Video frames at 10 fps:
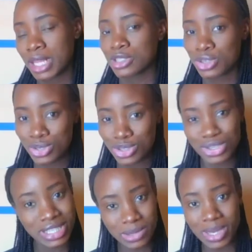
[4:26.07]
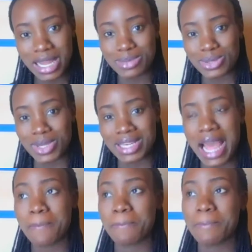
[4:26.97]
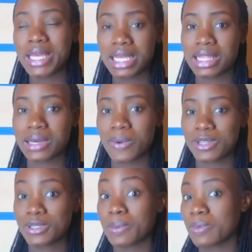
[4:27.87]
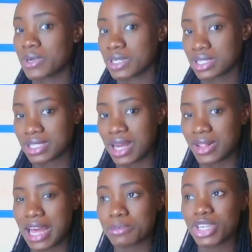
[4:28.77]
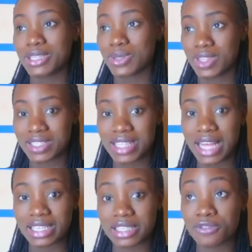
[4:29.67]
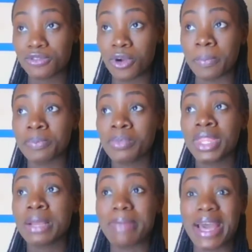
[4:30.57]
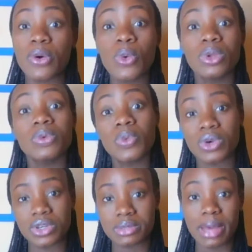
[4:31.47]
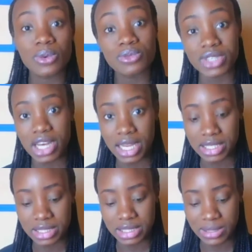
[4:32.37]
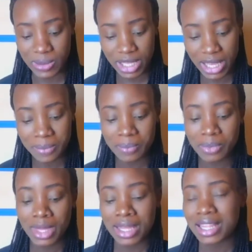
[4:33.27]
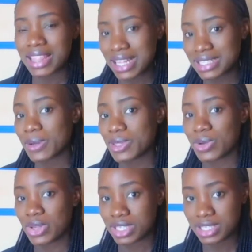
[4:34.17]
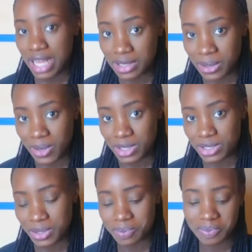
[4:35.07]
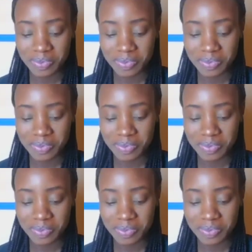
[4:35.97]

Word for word: Do you, do you see what I'm doing? I'm making the question personal. I'm trying to understand it from my own world, my own reality, okay? That's how you understand the question.